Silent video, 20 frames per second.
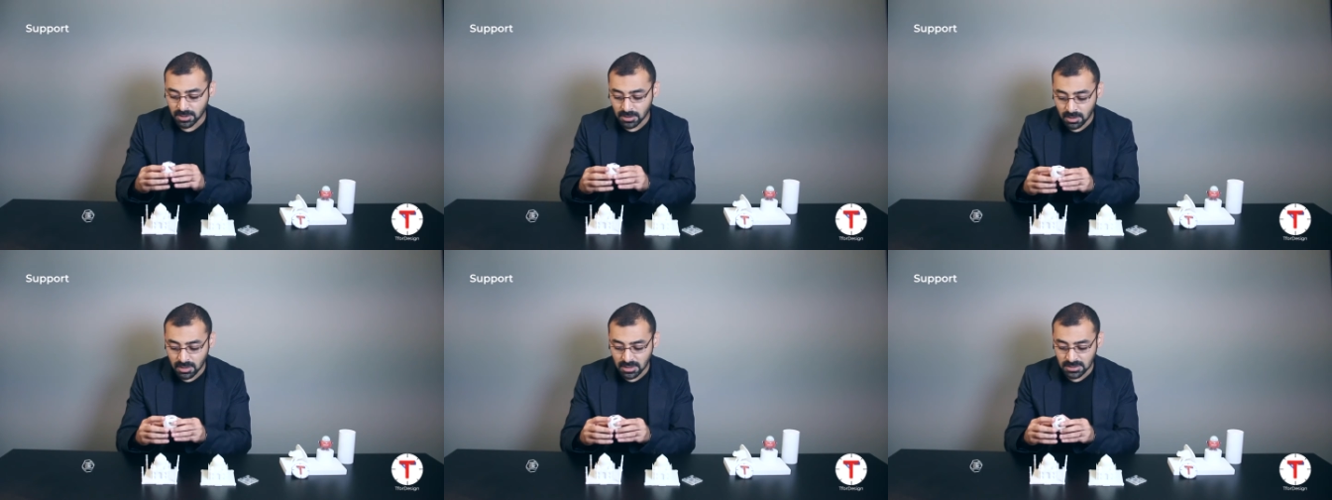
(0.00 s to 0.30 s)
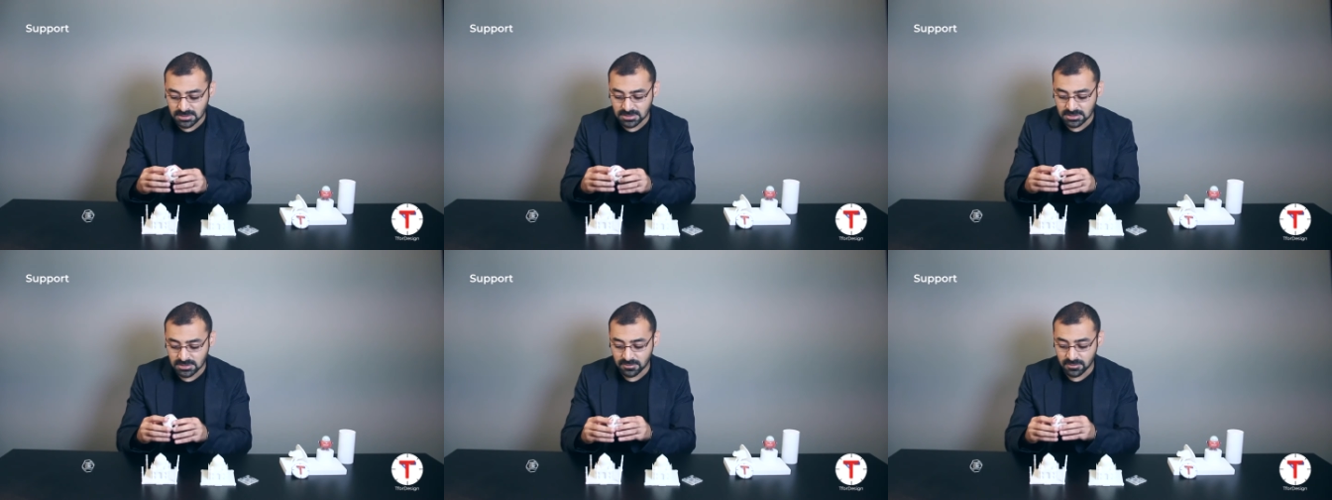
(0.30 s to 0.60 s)

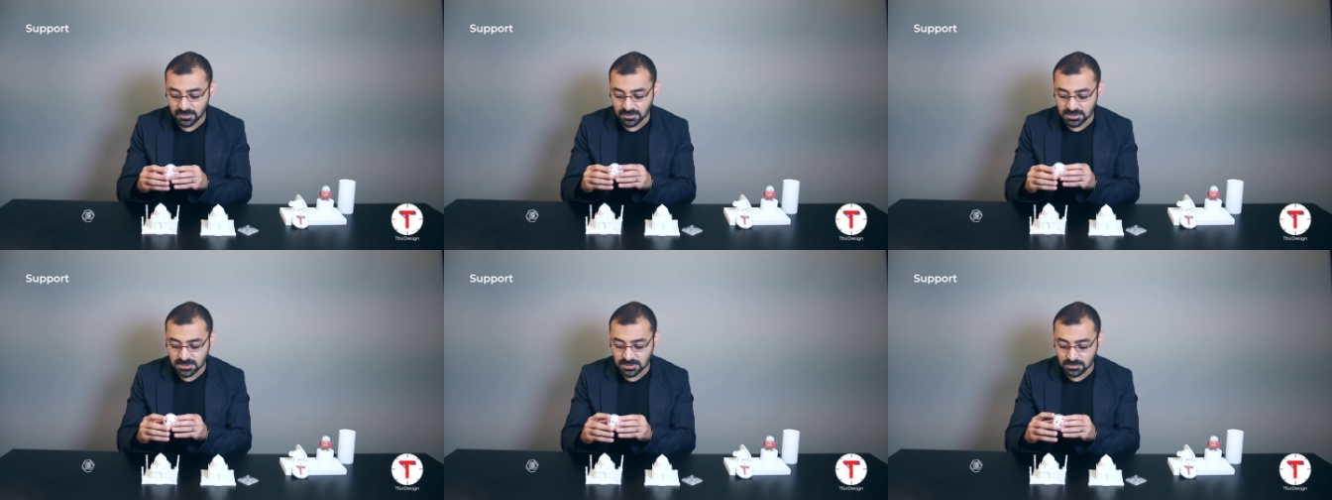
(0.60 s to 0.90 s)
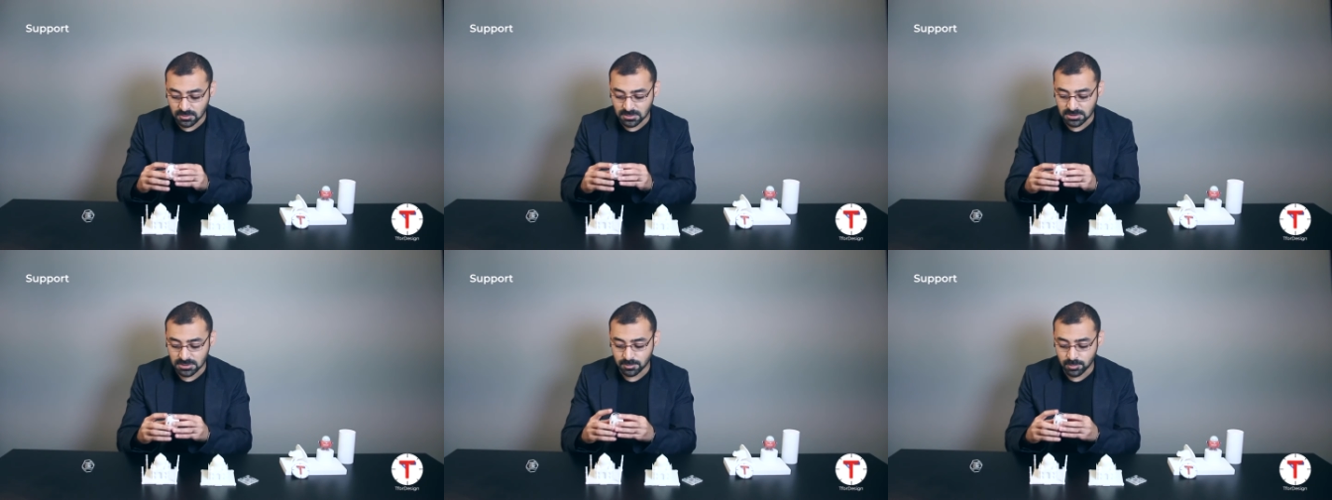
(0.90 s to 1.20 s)
because there is
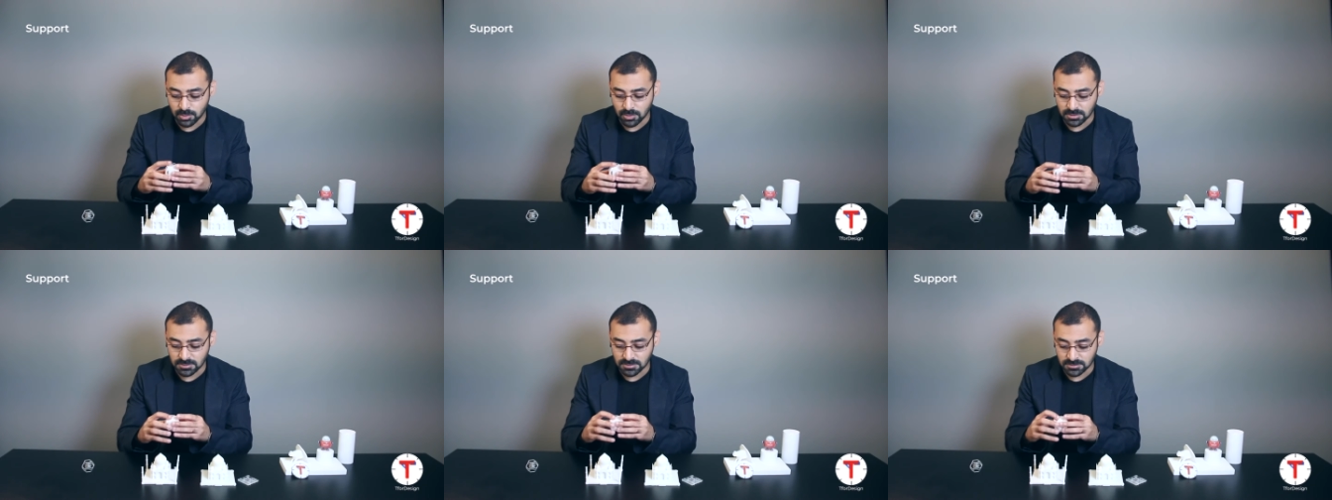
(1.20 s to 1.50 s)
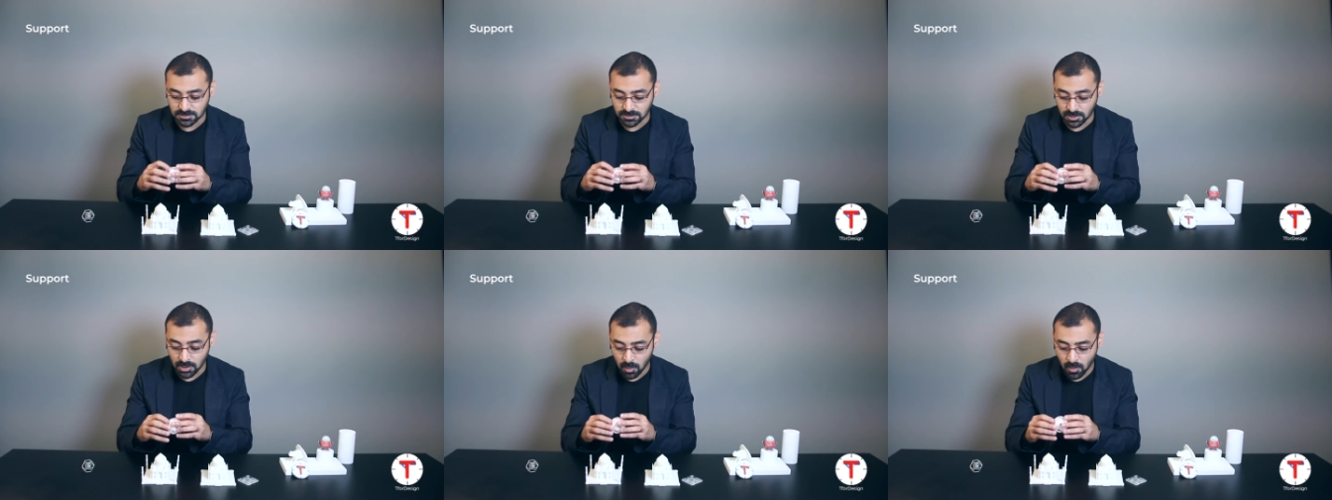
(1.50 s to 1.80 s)
no support
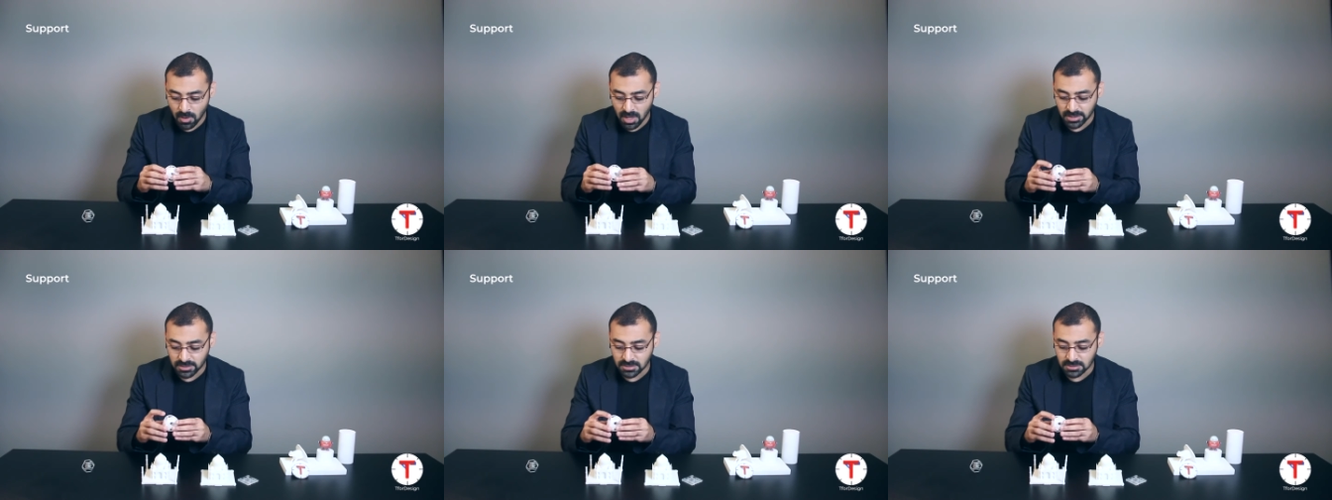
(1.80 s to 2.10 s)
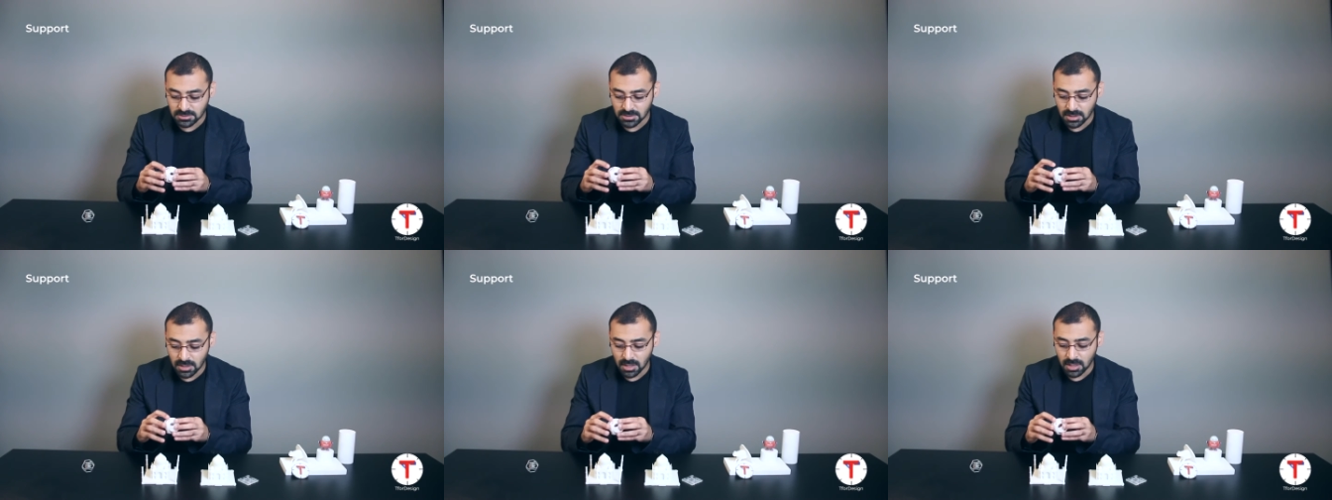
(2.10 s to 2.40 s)

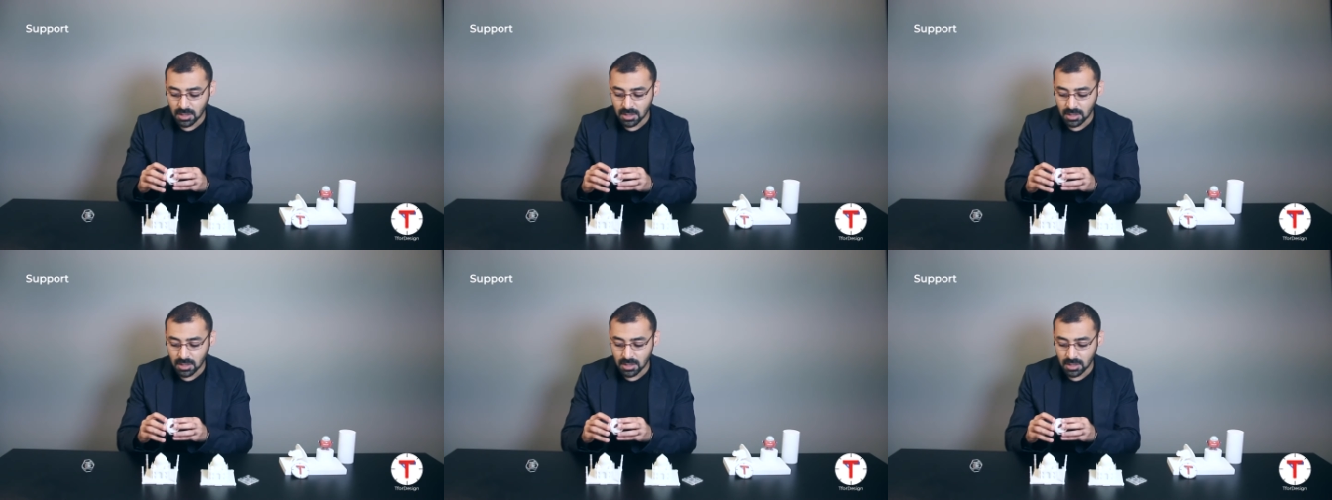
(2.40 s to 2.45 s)
required,